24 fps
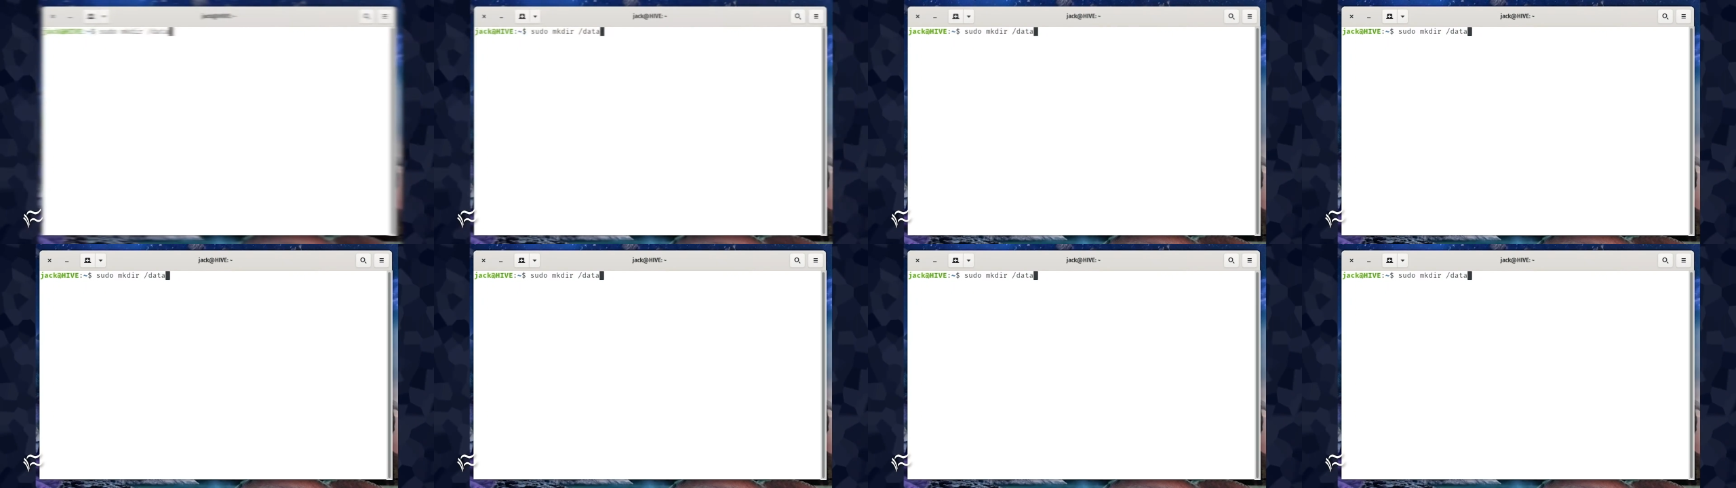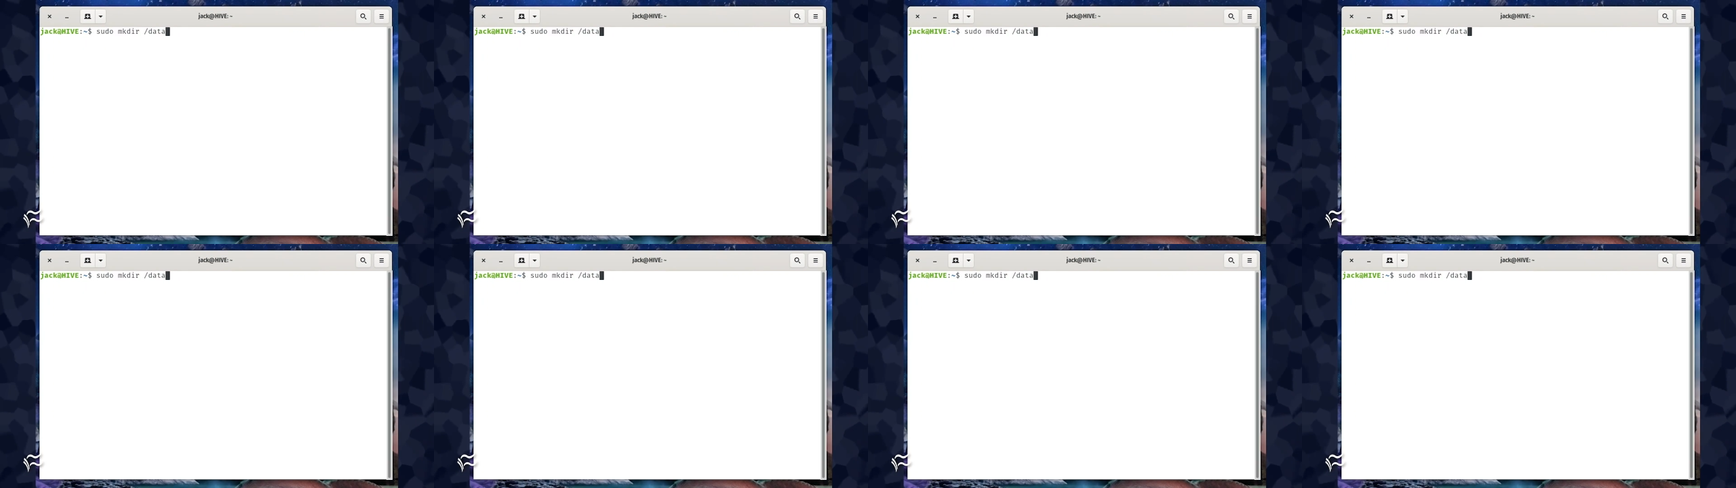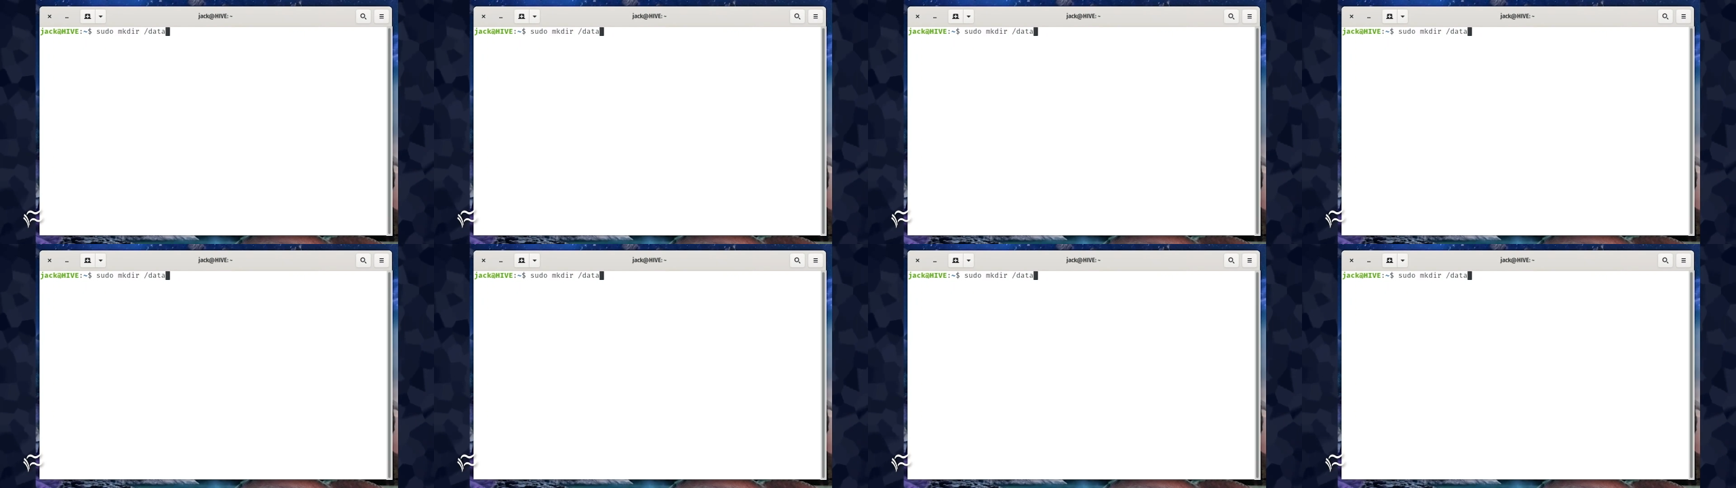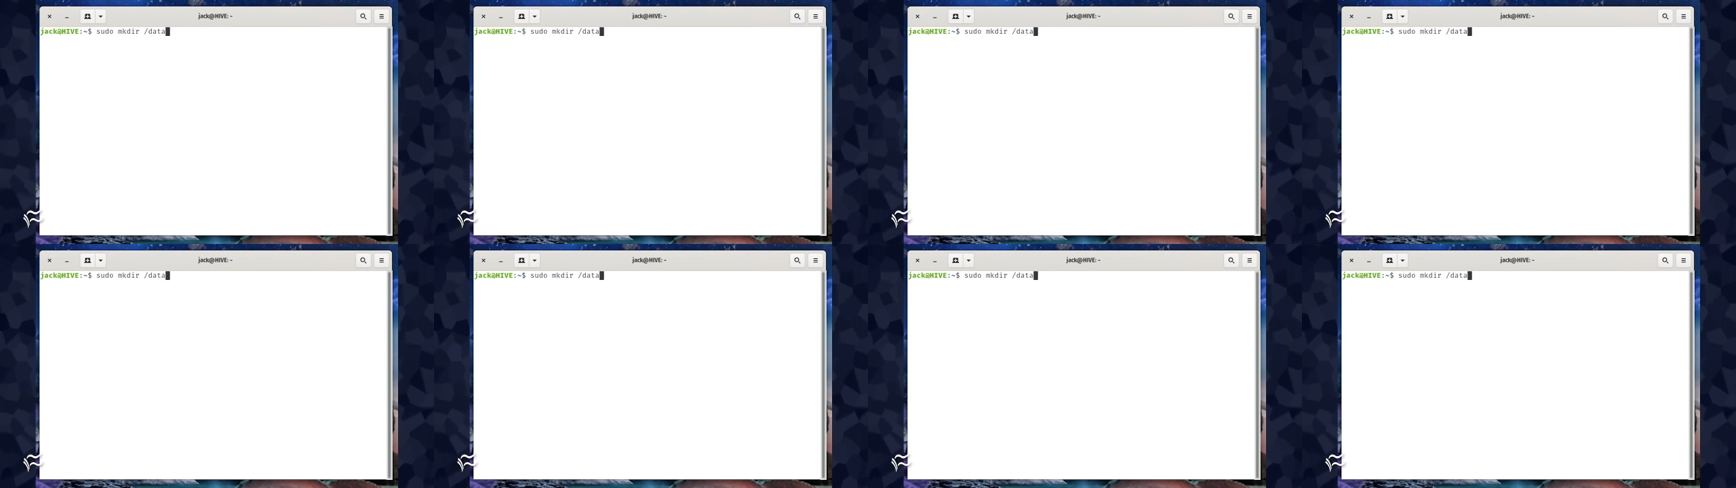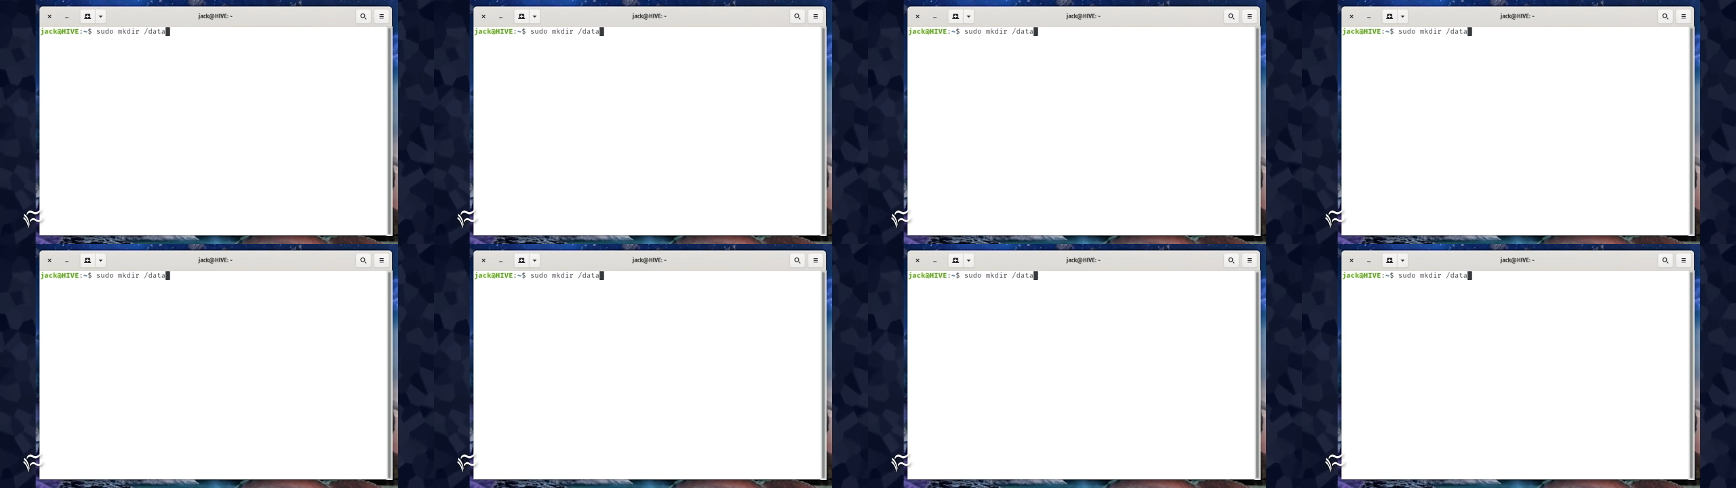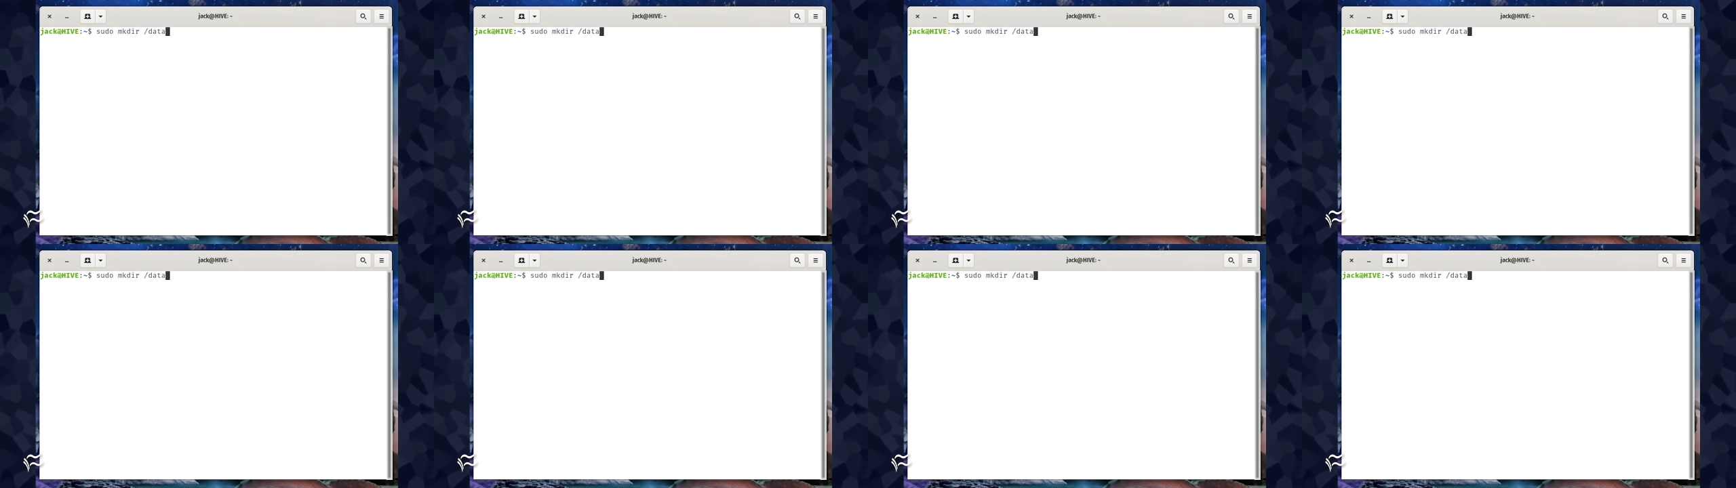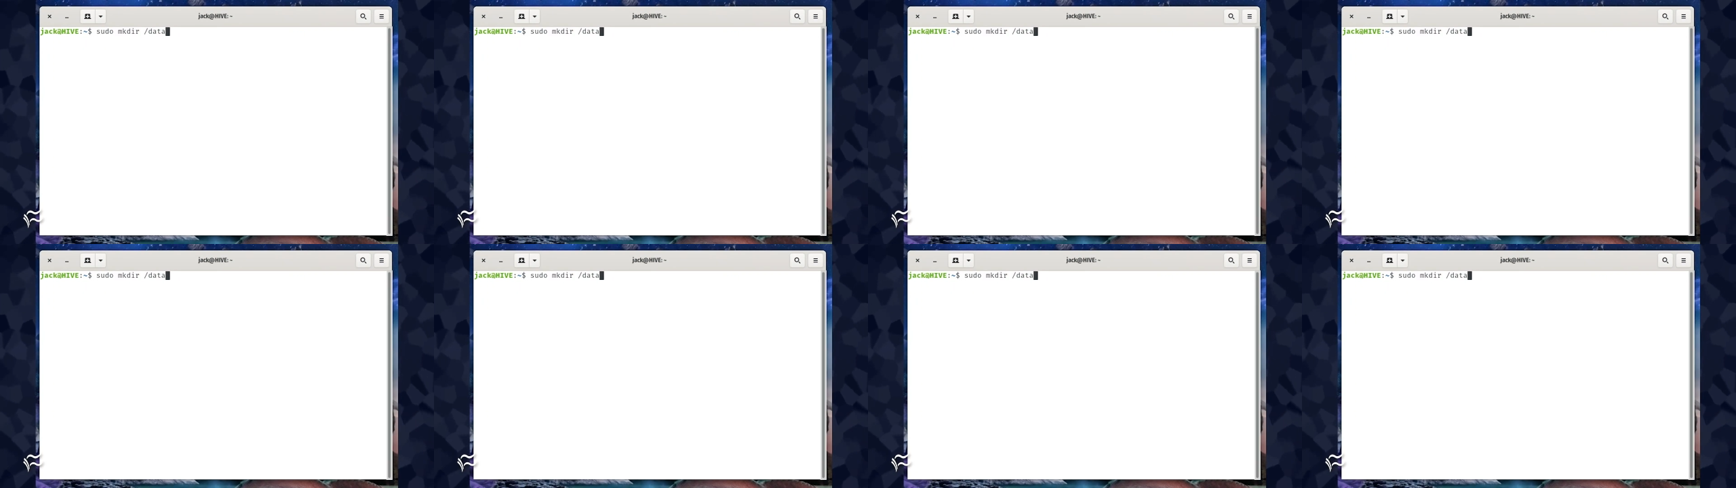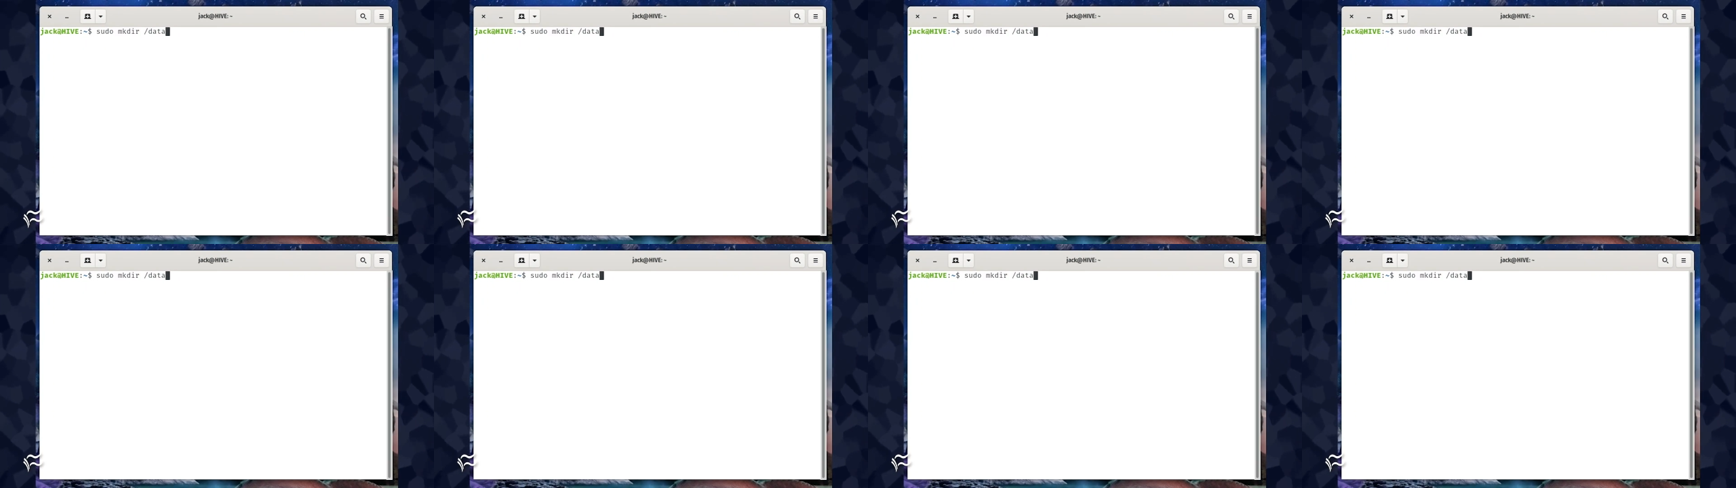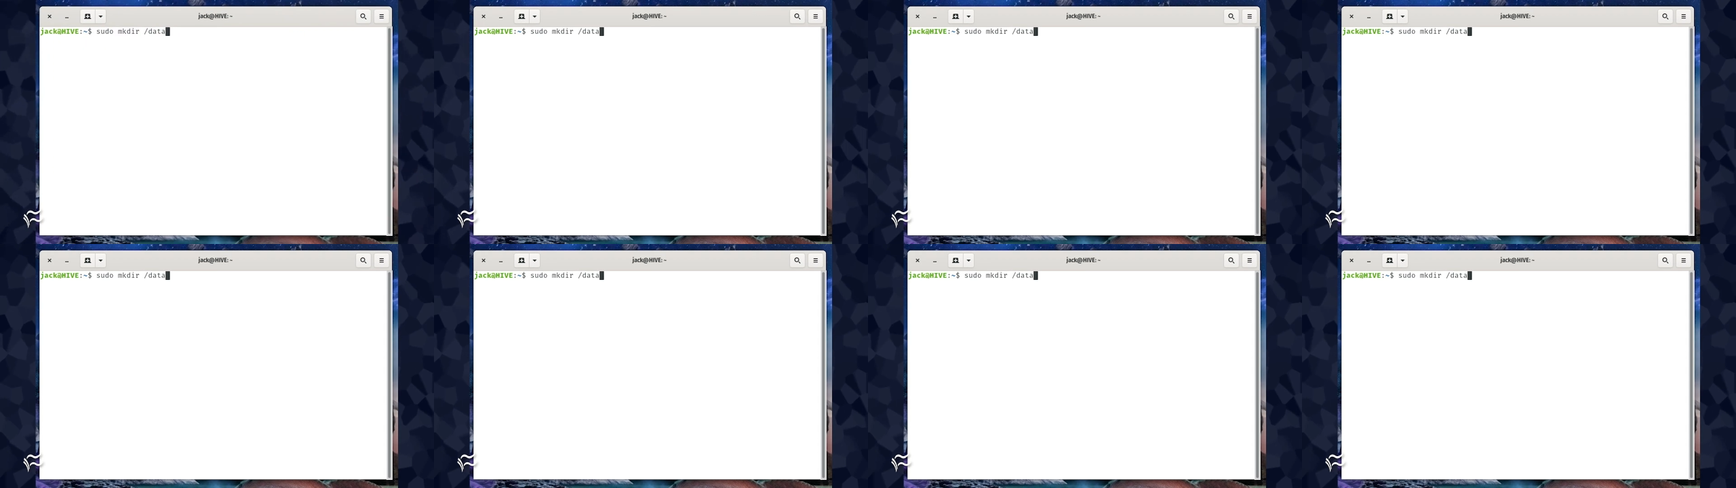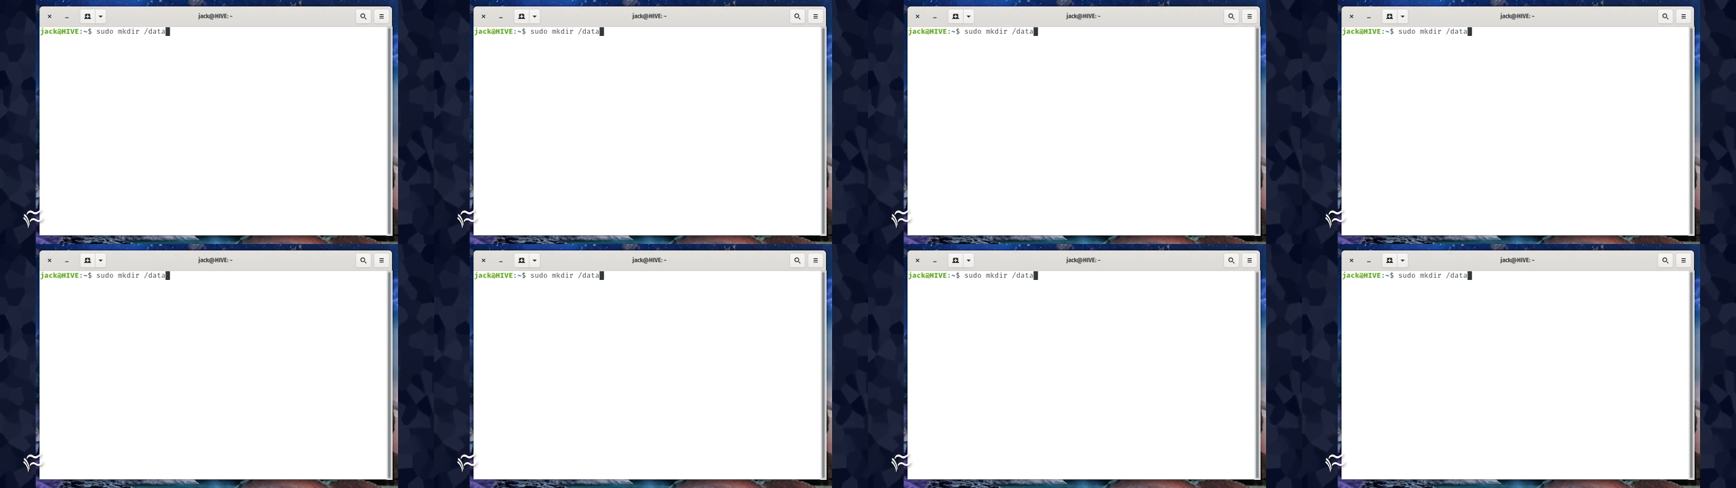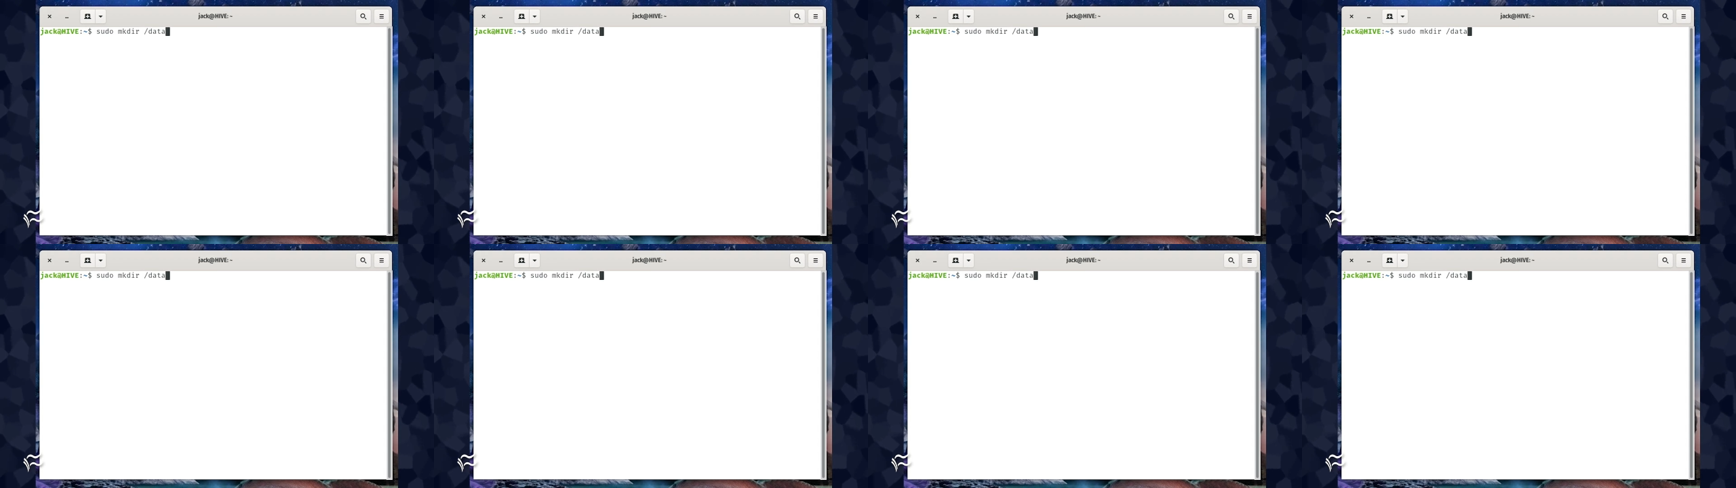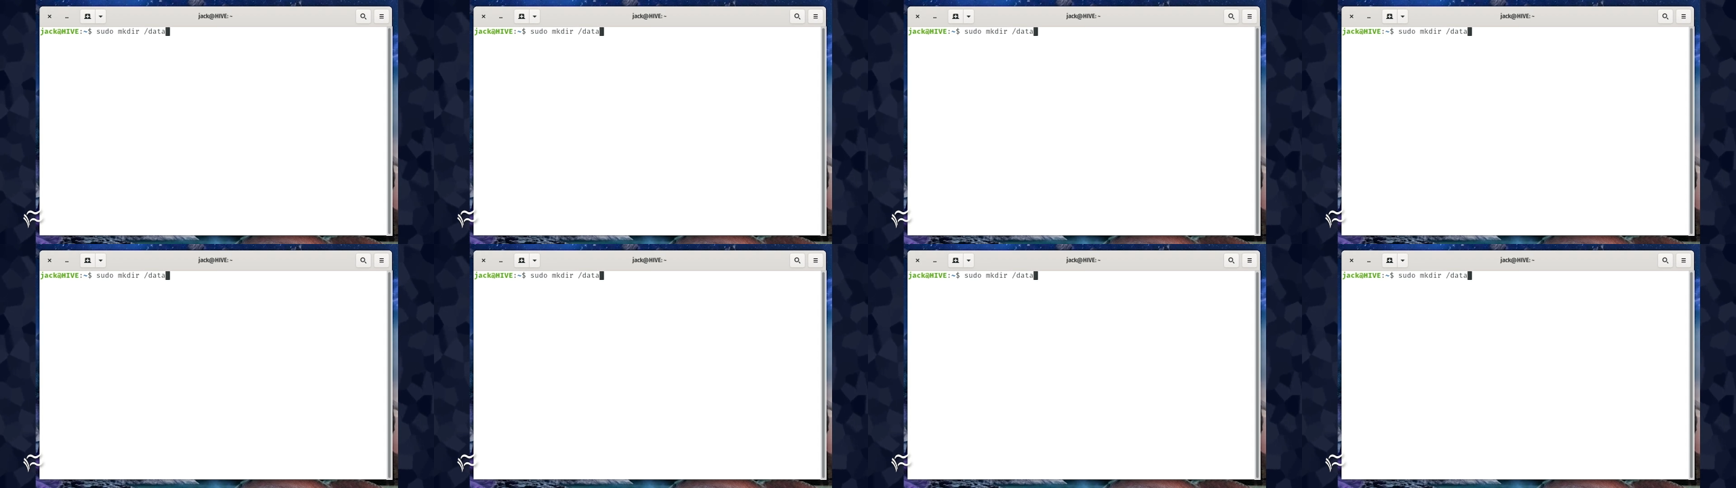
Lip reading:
No face is visible, so there are no lips to read.